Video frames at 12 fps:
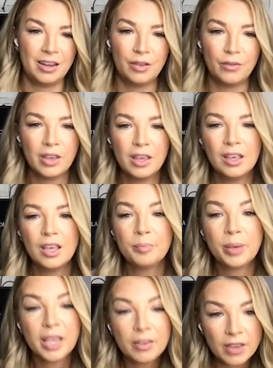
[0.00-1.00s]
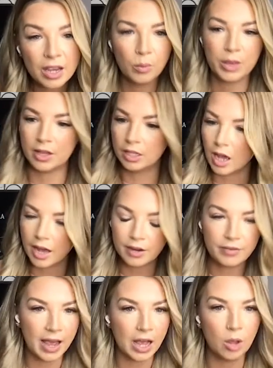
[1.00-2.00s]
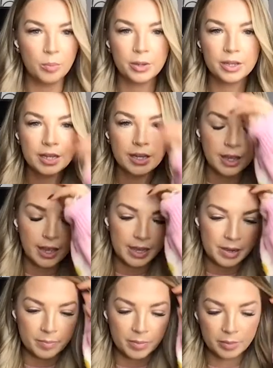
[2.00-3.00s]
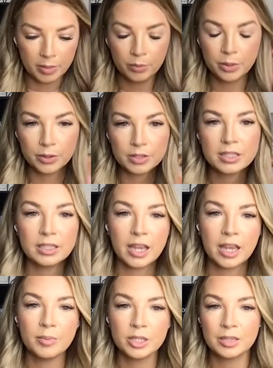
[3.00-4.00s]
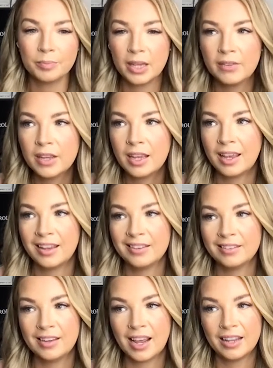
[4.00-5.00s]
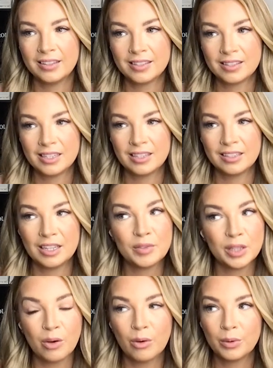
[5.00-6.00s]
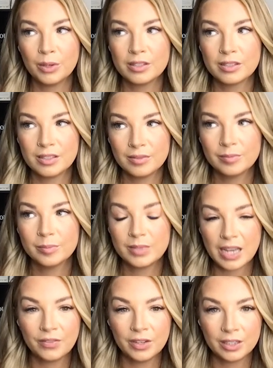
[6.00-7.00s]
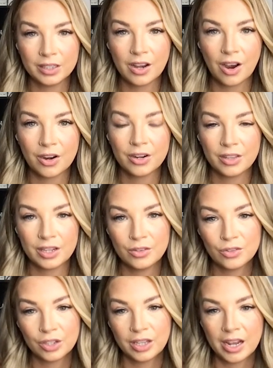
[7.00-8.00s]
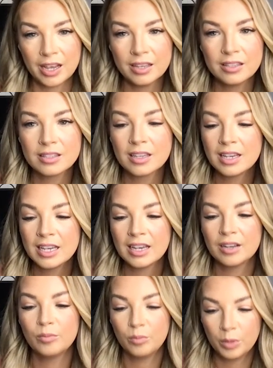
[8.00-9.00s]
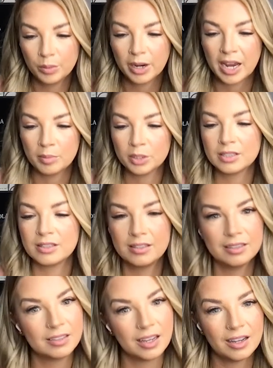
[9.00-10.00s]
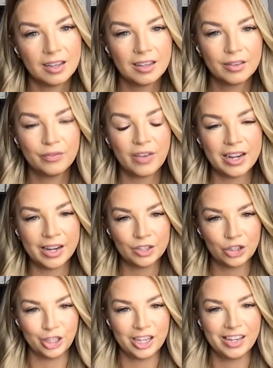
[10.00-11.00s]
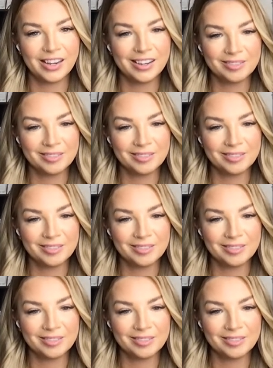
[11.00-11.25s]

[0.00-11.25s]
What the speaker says: of pivot with a lot of help. But we were still able to pivot and still, even though it was definitely harder than it usually is, we were able to still kind of financially